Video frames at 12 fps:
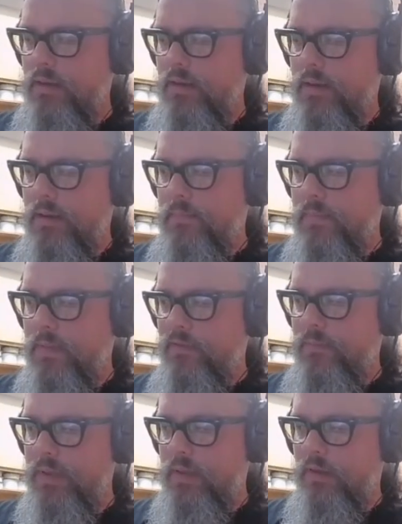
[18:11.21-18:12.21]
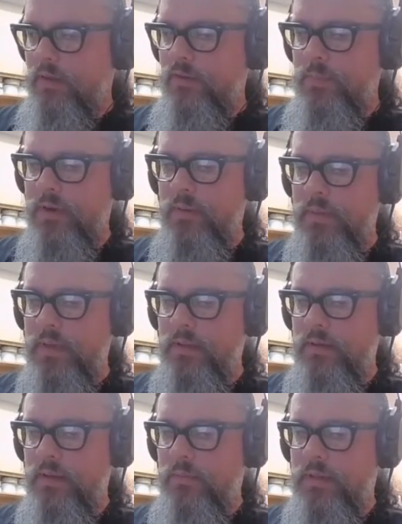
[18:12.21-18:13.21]
I've been
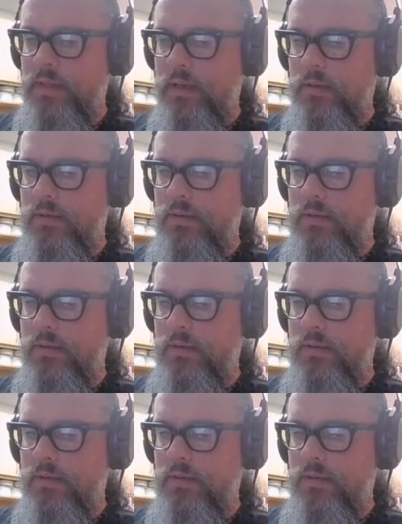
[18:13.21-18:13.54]
experimenting with how